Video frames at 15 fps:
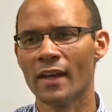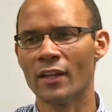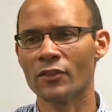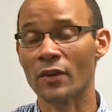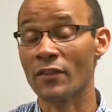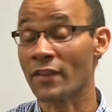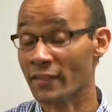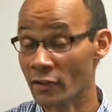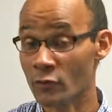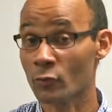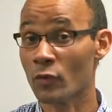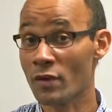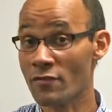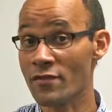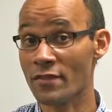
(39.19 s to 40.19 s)
And so I think that's
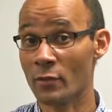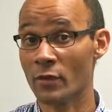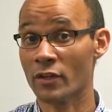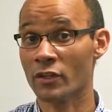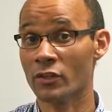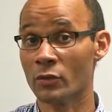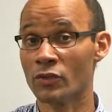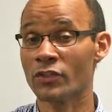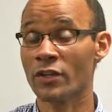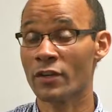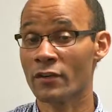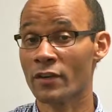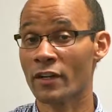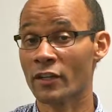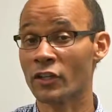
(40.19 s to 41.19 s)
one thing that we could do, is
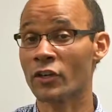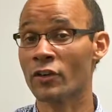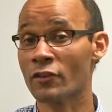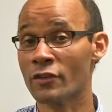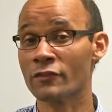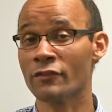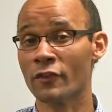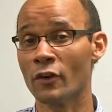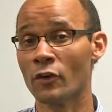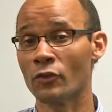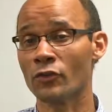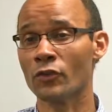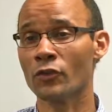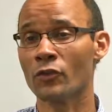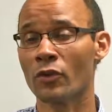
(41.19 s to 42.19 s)
encourage
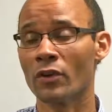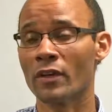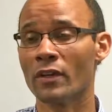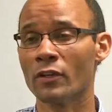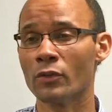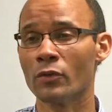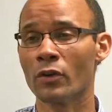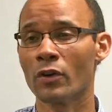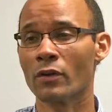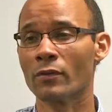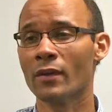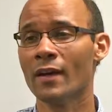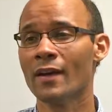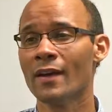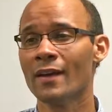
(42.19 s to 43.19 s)
folks who
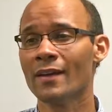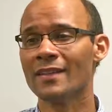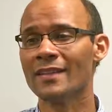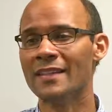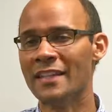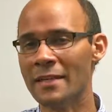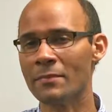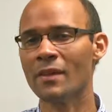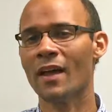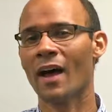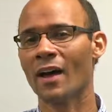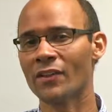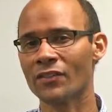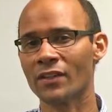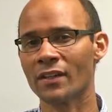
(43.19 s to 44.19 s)
are
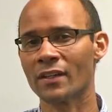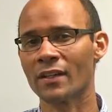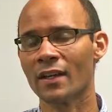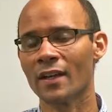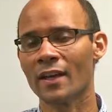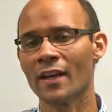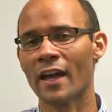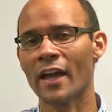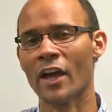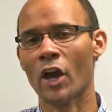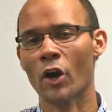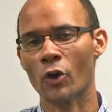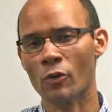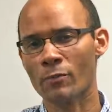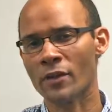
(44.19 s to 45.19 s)
demonizing
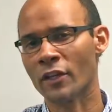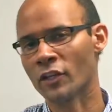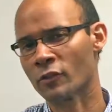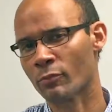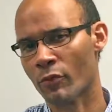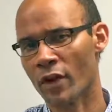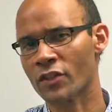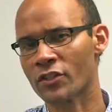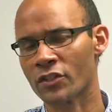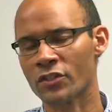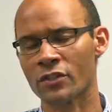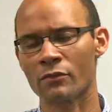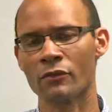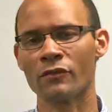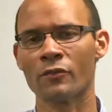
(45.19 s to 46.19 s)
urban
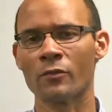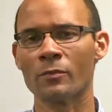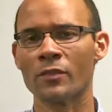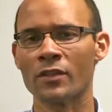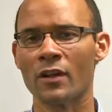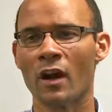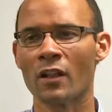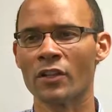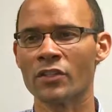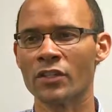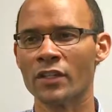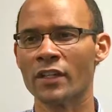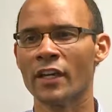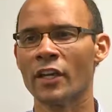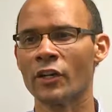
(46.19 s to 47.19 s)
expressions of Reformed
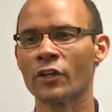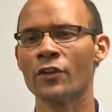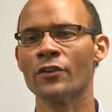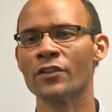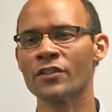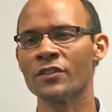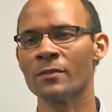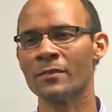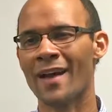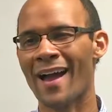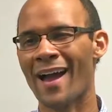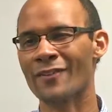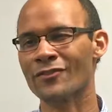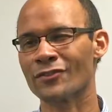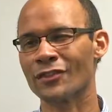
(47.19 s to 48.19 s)
theology, encourage them to
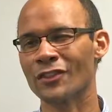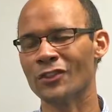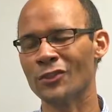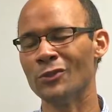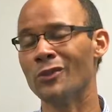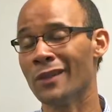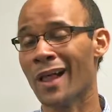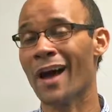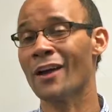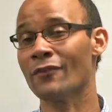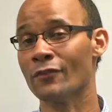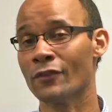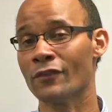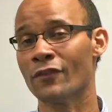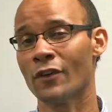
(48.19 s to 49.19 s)
actually do
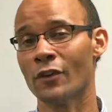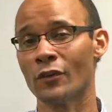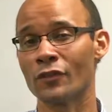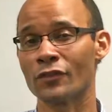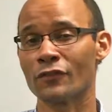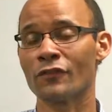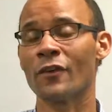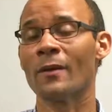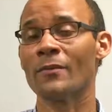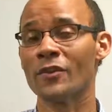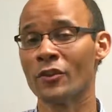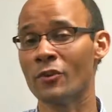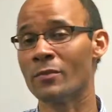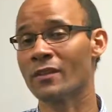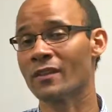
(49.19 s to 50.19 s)
life with folks from
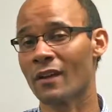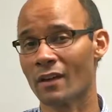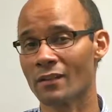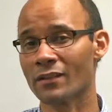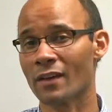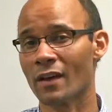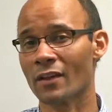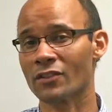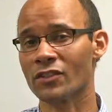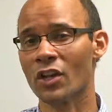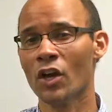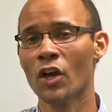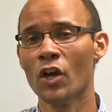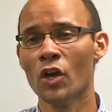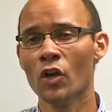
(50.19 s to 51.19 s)
the urban
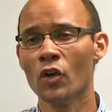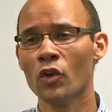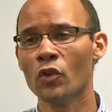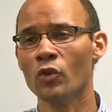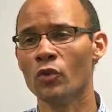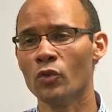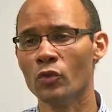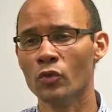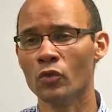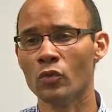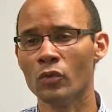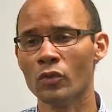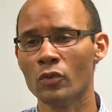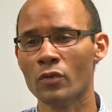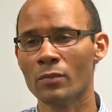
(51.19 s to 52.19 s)
context
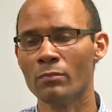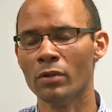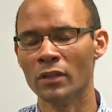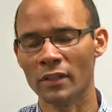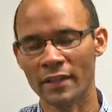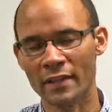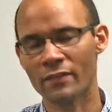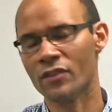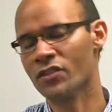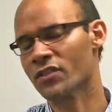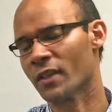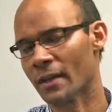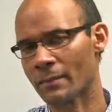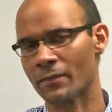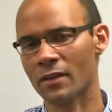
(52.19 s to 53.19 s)
who believe the
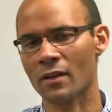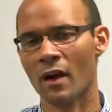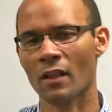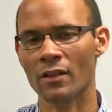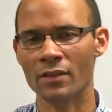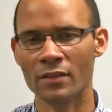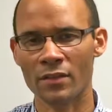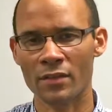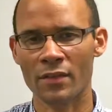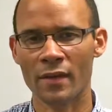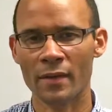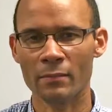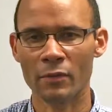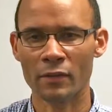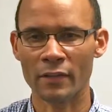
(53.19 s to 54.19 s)
same theology that
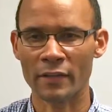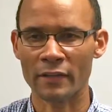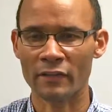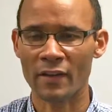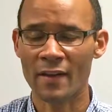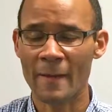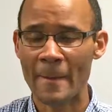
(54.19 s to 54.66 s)
they believe.